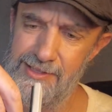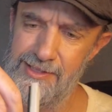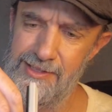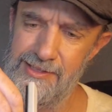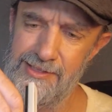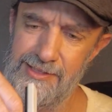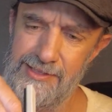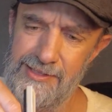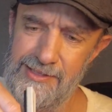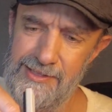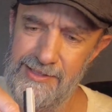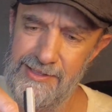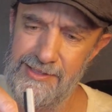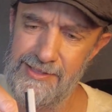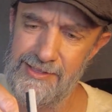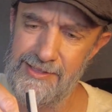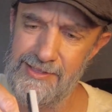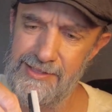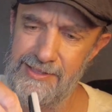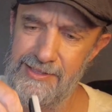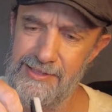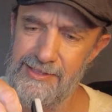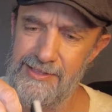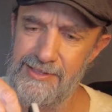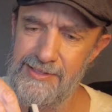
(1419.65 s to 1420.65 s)
this
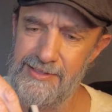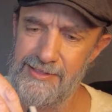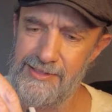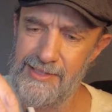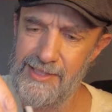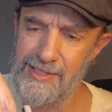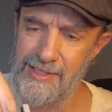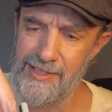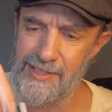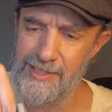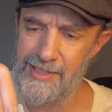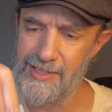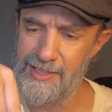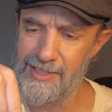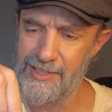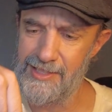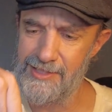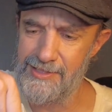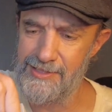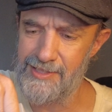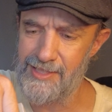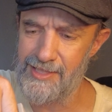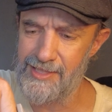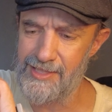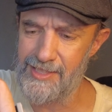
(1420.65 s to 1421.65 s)

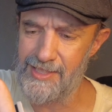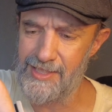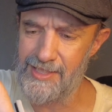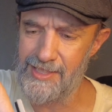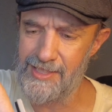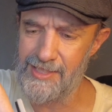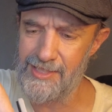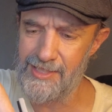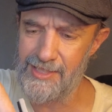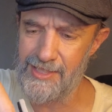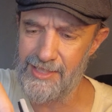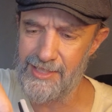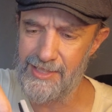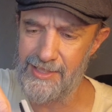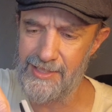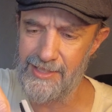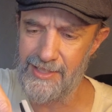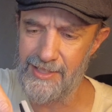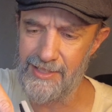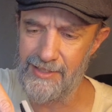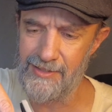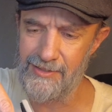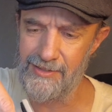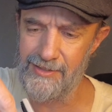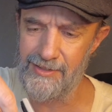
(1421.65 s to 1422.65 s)
sticky
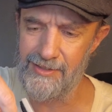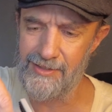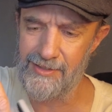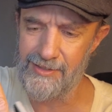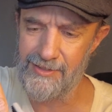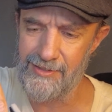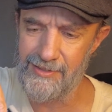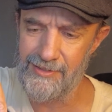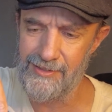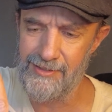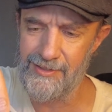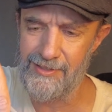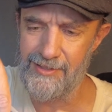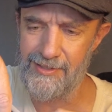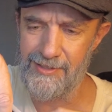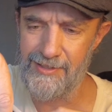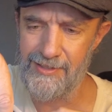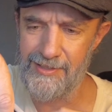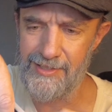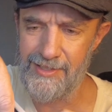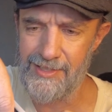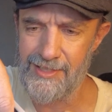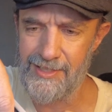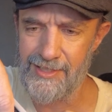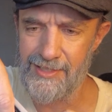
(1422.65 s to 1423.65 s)
thingy, look,
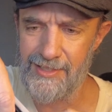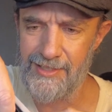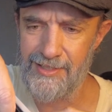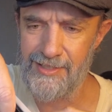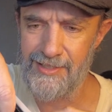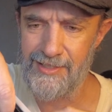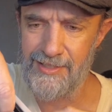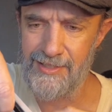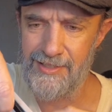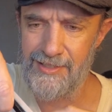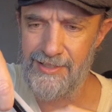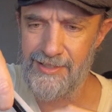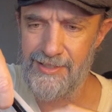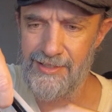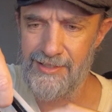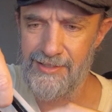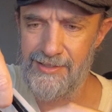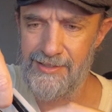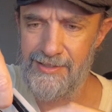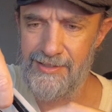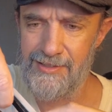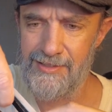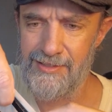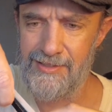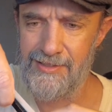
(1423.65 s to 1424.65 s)
yeah,
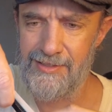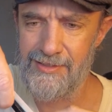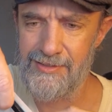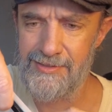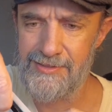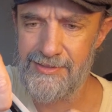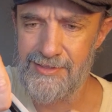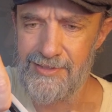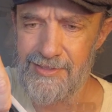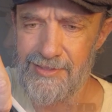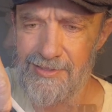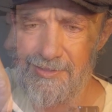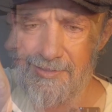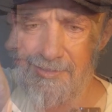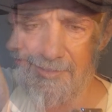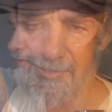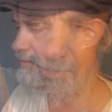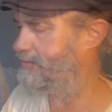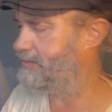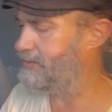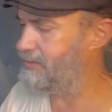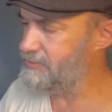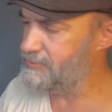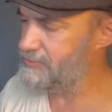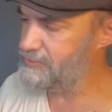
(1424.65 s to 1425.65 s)
see it?
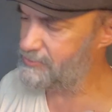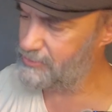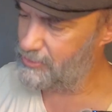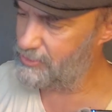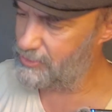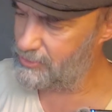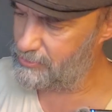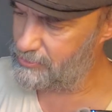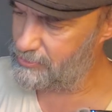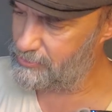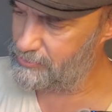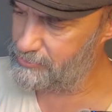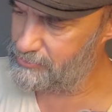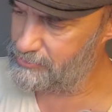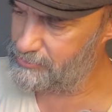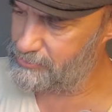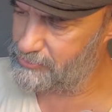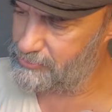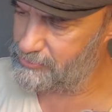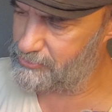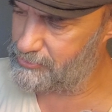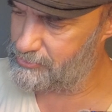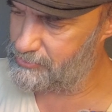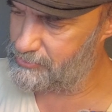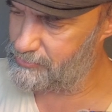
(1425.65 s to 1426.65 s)
This
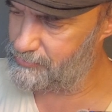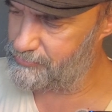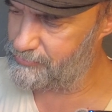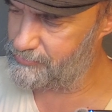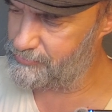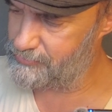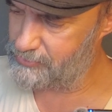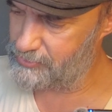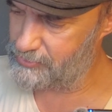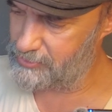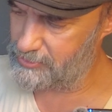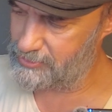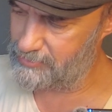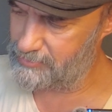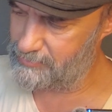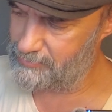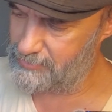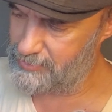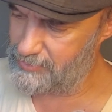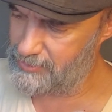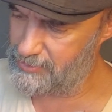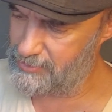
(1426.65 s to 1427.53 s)
goes from,